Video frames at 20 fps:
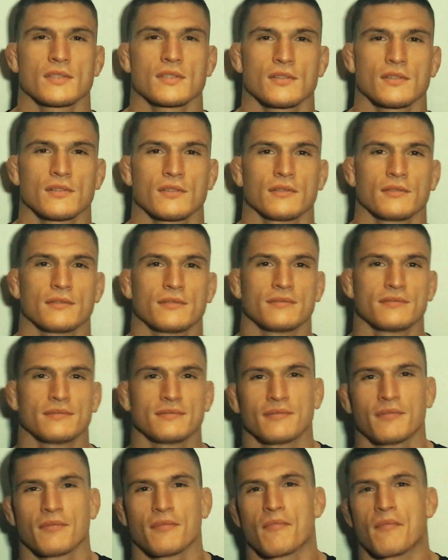Abu Dhabi,
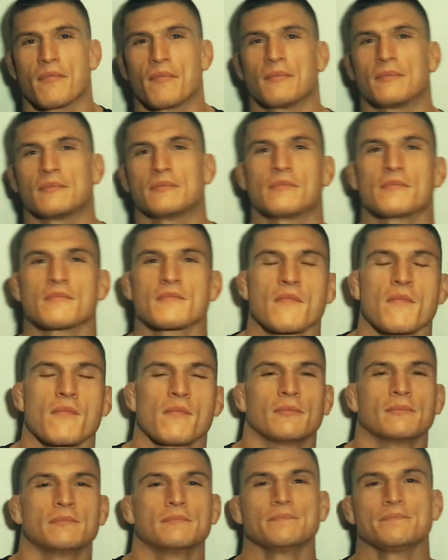
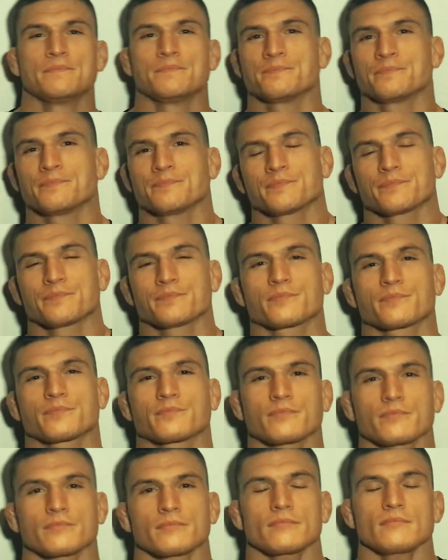been here a couple of
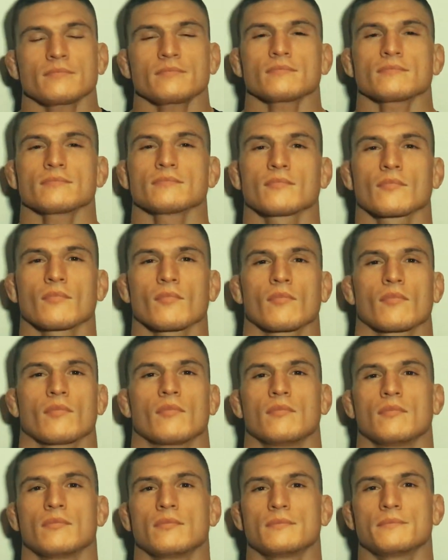days. Just talk us through how
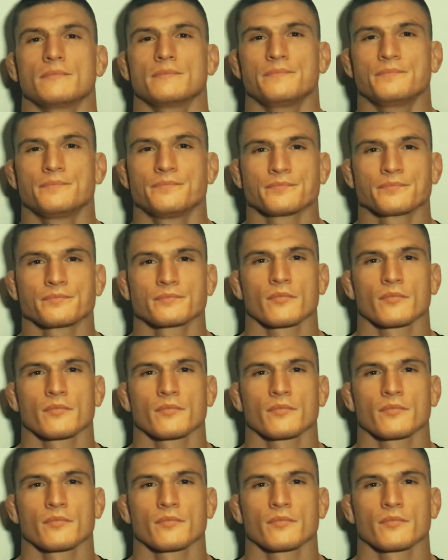things are going.